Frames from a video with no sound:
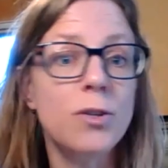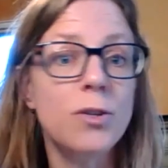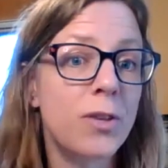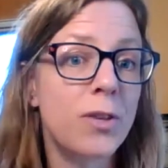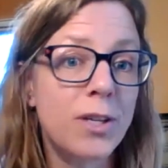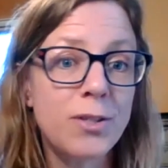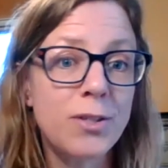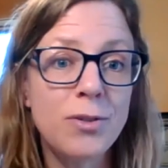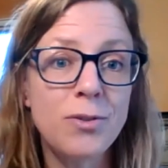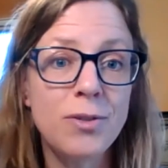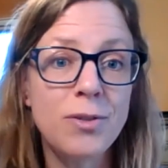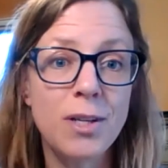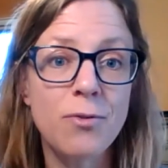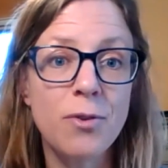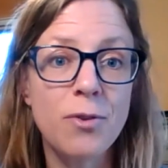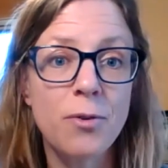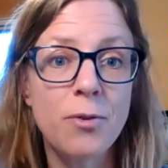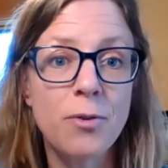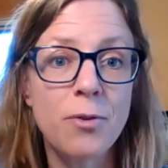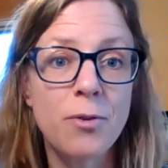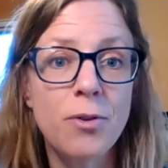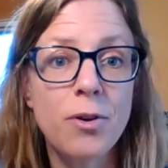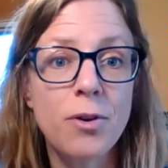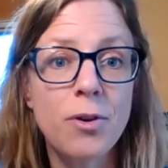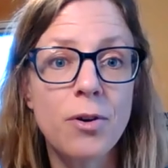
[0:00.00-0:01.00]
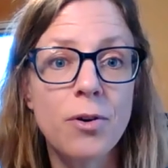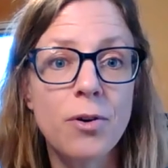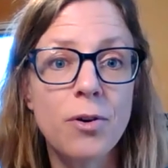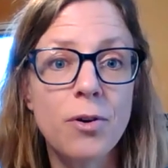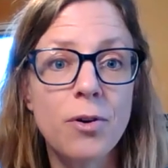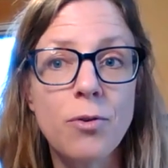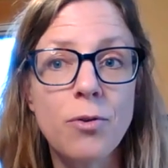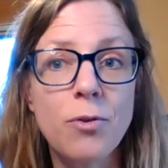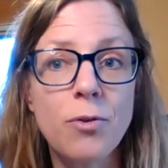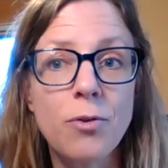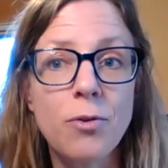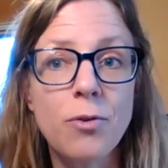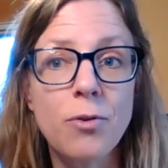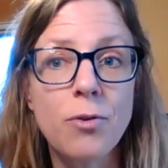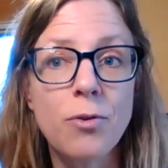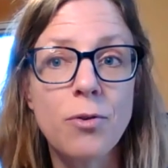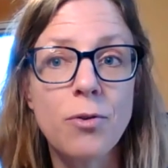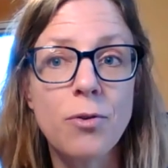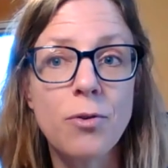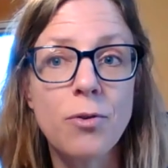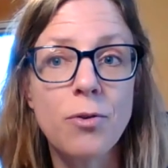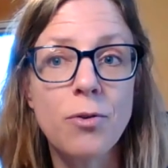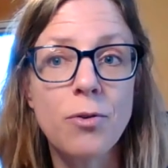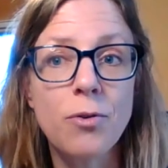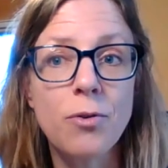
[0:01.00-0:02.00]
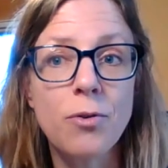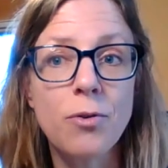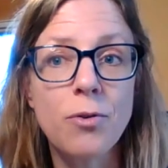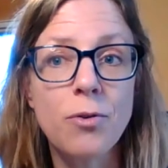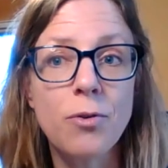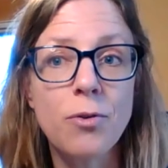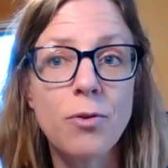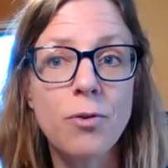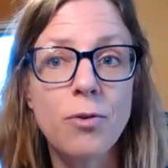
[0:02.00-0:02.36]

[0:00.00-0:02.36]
additional things you need for the grocery store.